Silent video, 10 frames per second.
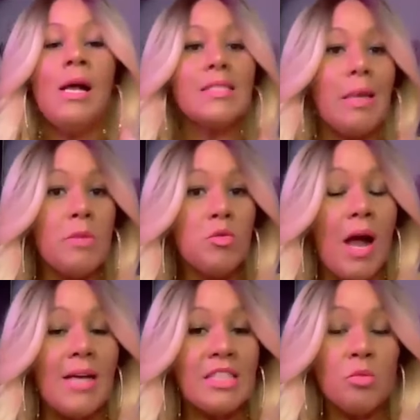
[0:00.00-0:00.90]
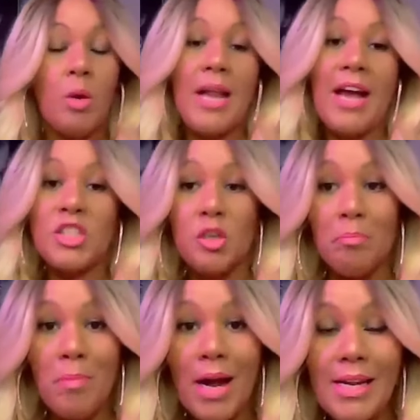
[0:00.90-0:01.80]
Some of you guys just want extra
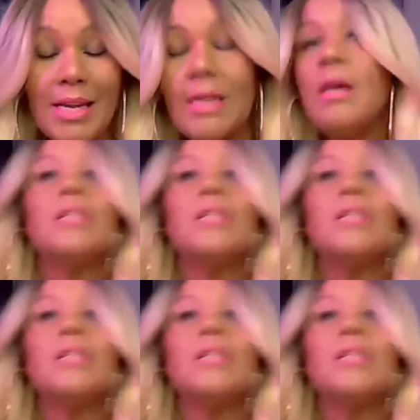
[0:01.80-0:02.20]
money.